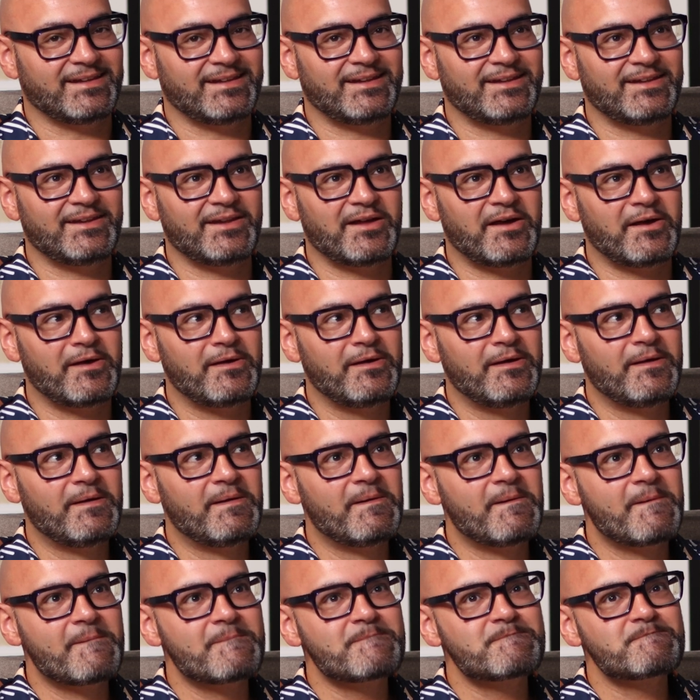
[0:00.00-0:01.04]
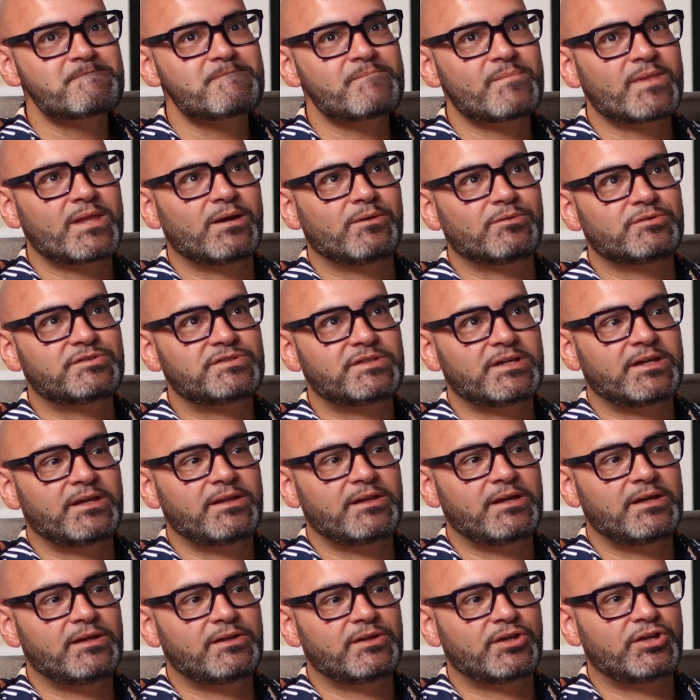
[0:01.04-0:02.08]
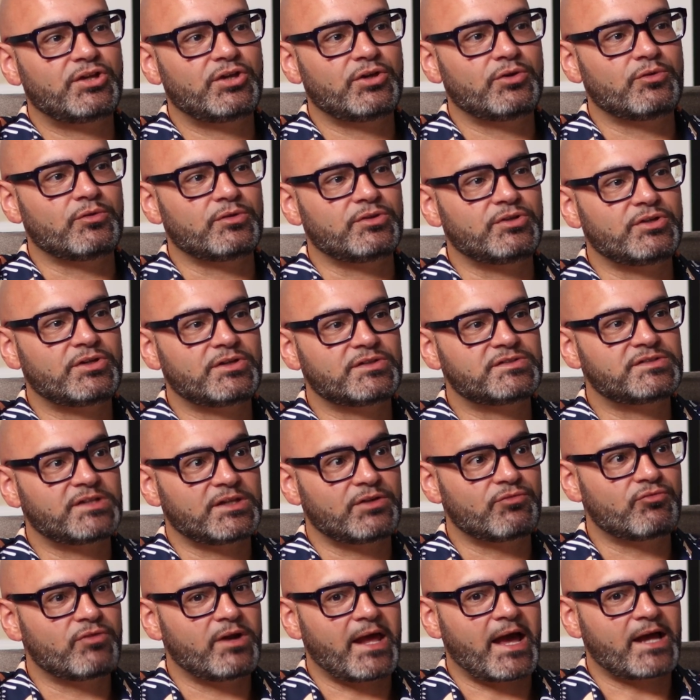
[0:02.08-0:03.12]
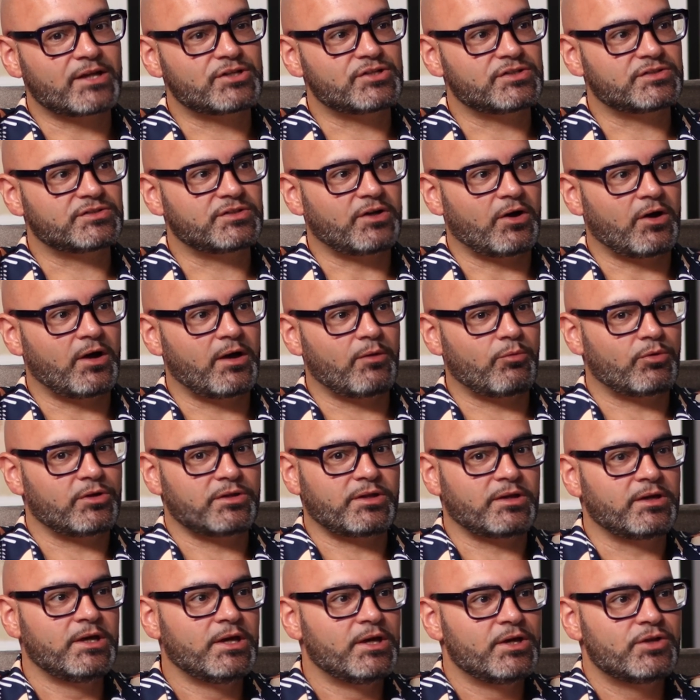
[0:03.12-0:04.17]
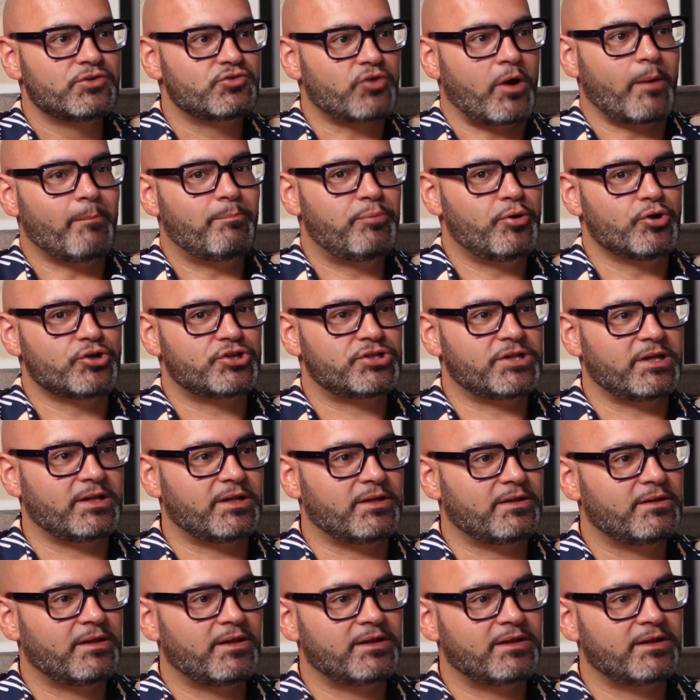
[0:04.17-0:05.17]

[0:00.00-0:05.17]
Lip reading: And I was in the queue, and you could see the really anxious guy wanted to try and push in.